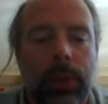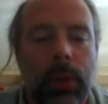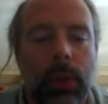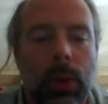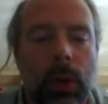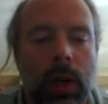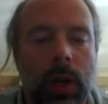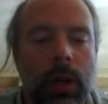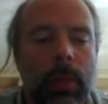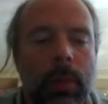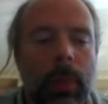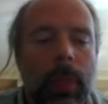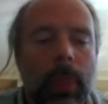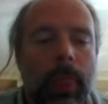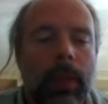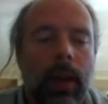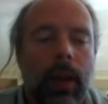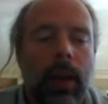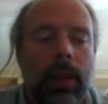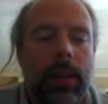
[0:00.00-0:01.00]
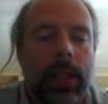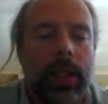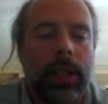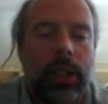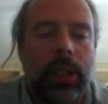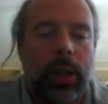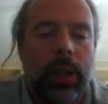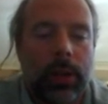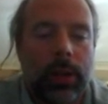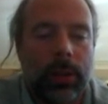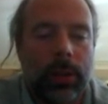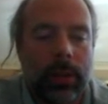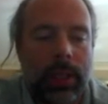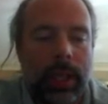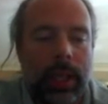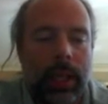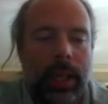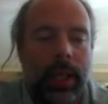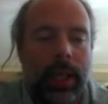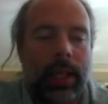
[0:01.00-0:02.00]
for Core. They chose
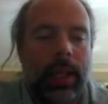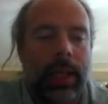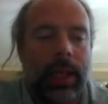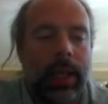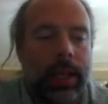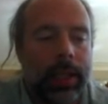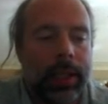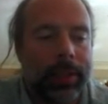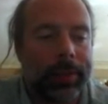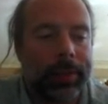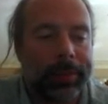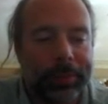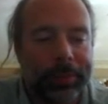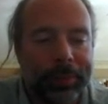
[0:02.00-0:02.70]
a